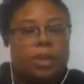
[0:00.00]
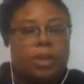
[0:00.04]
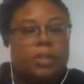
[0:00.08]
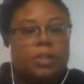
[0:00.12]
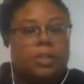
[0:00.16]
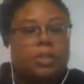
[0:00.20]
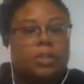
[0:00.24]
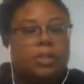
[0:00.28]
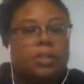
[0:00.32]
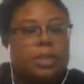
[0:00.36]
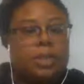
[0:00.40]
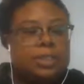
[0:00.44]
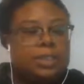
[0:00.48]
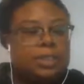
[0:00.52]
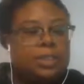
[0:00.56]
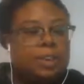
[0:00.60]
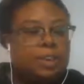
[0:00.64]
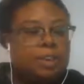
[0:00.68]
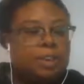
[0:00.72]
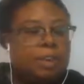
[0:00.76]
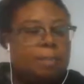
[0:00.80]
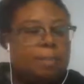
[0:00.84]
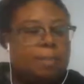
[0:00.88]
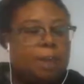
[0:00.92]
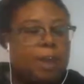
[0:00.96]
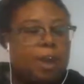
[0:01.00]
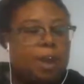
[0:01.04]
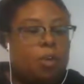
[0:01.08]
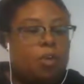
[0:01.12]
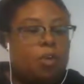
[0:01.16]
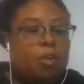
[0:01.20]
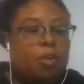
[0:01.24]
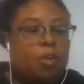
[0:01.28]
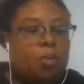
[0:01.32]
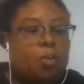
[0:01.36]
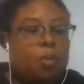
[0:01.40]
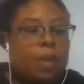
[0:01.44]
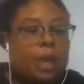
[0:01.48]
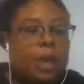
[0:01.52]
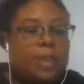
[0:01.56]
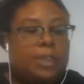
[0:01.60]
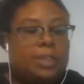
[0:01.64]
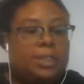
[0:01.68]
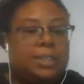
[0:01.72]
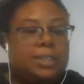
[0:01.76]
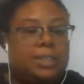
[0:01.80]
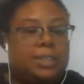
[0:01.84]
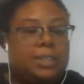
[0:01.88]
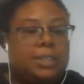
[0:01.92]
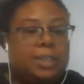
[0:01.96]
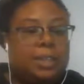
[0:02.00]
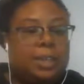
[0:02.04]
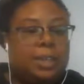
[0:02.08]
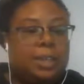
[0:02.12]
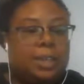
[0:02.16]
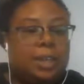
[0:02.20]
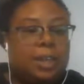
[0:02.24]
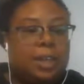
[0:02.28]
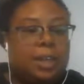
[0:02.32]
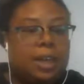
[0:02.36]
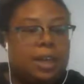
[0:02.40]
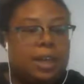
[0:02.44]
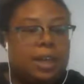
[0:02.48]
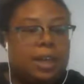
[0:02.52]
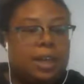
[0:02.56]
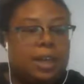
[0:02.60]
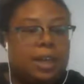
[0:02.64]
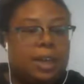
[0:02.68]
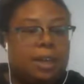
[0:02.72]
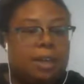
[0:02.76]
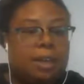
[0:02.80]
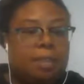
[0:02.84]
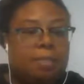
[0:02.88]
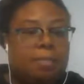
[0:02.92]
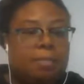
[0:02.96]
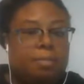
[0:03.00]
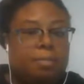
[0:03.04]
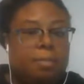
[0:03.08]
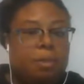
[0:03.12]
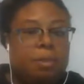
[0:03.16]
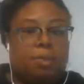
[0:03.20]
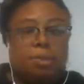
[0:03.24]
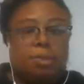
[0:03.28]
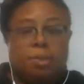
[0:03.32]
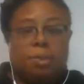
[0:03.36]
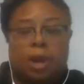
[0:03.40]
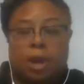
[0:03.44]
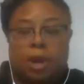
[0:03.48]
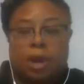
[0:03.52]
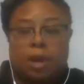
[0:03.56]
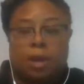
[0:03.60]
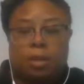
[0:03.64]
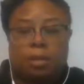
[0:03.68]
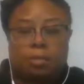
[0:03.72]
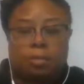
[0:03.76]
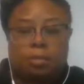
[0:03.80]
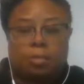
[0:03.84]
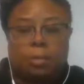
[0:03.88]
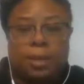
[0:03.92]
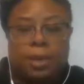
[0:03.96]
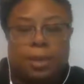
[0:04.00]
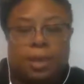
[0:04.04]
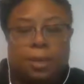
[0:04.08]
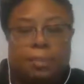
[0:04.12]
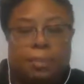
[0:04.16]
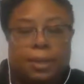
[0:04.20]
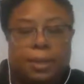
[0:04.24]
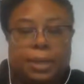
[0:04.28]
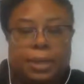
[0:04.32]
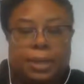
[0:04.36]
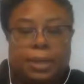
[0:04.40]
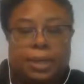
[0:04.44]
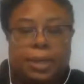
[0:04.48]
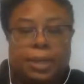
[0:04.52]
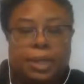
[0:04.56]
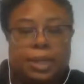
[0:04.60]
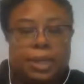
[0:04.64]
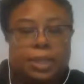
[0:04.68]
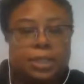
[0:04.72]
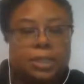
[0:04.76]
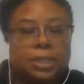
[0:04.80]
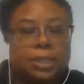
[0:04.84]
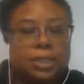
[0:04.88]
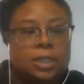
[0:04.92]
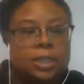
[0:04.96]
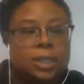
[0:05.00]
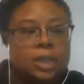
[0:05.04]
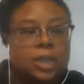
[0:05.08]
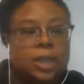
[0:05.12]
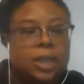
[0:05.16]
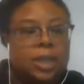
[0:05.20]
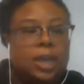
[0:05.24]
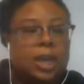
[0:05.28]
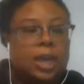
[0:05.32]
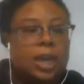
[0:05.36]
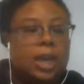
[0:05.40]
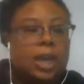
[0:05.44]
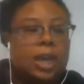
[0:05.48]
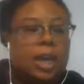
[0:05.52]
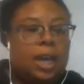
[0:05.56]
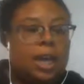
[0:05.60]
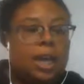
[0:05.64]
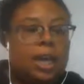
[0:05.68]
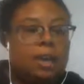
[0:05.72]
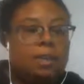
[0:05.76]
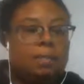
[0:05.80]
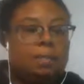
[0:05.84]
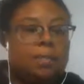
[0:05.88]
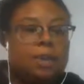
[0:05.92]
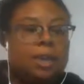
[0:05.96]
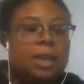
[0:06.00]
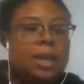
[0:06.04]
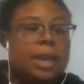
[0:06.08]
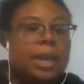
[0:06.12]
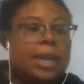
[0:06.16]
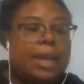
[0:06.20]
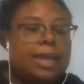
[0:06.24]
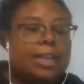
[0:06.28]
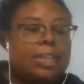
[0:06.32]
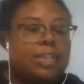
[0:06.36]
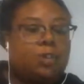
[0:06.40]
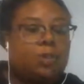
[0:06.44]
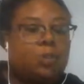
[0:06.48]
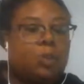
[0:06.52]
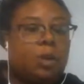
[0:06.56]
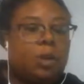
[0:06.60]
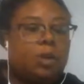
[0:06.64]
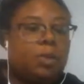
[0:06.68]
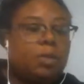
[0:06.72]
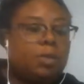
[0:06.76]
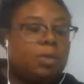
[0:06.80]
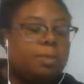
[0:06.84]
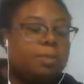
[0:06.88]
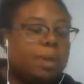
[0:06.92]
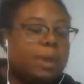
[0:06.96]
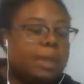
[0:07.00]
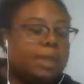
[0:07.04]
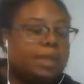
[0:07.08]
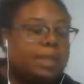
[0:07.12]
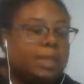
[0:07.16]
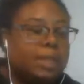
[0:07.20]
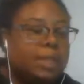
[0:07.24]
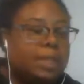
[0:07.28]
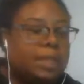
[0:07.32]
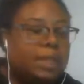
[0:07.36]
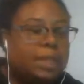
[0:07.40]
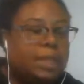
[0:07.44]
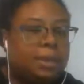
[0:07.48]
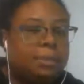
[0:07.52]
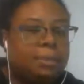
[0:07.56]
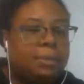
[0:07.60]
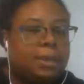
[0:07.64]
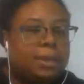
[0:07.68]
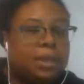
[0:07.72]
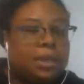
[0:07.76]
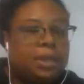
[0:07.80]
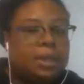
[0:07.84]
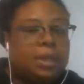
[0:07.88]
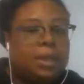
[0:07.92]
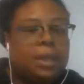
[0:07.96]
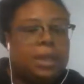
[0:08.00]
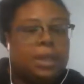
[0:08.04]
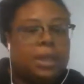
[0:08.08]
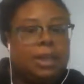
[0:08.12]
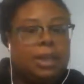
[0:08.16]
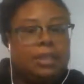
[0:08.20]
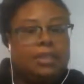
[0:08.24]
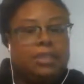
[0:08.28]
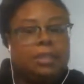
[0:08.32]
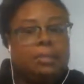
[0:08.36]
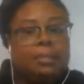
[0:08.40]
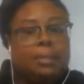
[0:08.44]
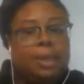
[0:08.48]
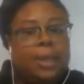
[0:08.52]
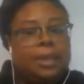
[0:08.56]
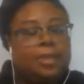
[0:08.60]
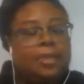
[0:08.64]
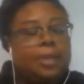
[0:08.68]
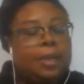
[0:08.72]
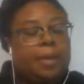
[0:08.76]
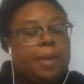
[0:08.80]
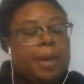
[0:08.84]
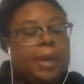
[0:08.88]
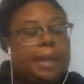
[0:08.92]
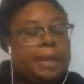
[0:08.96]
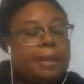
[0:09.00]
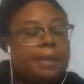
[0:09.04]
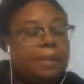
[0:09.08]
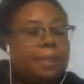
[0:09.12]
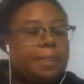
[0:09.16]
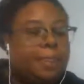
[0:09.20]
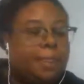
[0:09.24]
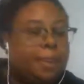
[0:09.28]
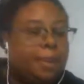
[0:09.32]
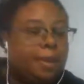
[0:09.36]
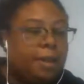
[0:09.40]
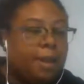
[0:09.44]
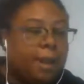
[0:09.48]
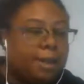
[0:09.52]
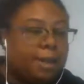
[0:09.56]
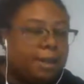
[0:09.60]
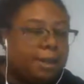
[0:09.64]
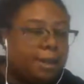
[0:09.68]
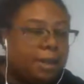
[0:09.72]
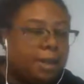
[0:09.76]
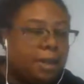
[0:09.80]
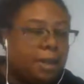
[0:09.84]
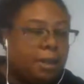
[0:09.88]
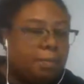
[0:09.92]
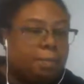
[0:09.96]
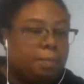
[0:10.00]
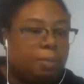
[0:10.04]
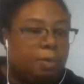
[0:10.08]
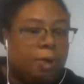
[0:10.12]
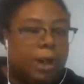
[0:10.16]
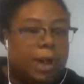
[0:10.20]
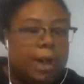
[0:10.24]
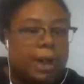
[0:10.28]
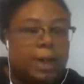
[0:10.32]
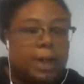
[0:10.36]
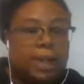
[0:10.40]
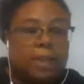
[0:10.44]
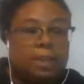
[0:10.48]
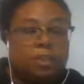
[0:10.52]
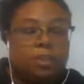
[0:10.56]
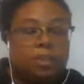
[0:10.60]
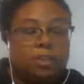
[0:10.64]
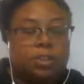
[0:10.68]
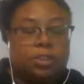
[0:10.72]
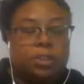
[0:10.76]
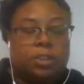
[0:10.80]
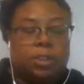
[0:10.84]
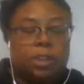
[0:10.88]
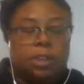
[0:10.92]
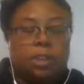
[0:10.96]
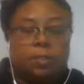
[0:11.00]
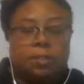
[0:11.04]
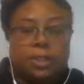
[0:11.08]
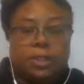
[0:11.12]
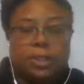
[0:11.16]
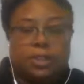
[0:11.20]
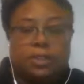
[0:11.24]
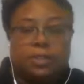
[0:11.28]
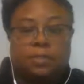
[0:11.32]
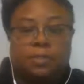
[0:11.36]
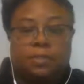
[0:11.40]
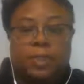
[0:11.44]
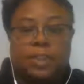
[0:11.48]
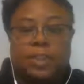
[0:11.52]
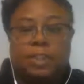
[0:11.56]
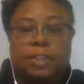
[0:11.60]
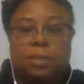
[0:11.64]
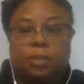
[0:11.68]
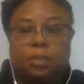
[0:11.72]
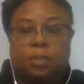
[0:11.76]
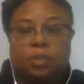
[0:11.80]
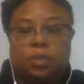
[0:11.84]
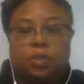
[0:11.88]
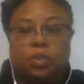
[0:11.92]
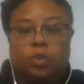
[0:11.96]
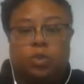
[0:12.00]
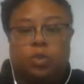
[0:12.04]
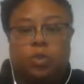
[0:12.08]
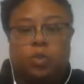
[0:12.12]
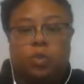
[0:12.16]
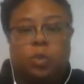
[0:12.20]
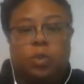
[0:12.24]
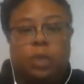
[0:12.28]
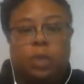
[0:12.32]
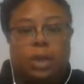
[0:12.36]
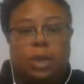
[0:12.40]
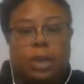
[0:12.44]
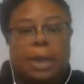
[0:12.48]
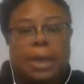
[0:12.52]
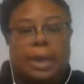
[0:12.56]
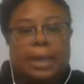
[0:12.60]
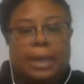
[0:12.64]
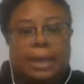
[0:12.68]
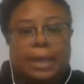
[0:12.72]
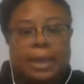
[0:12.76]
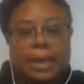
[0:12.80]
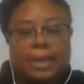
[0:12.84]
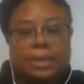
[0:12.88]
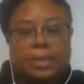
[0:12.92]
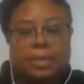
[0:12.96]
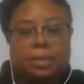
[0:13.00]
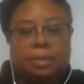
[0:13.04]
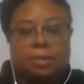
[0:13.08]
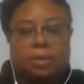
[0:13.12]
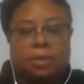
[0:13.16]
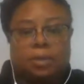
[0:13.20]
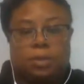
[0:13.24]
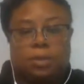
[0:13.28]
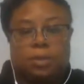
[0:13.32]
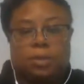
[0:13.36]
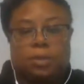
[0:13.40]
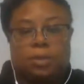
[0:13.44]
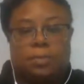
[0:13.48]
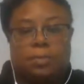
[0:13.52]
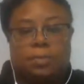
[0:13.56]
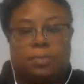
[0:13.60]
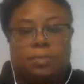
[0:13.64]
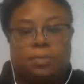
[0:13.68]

So let's talk about what overall my company does. Clients work with my team to make their idea, product, or service visible to online customers.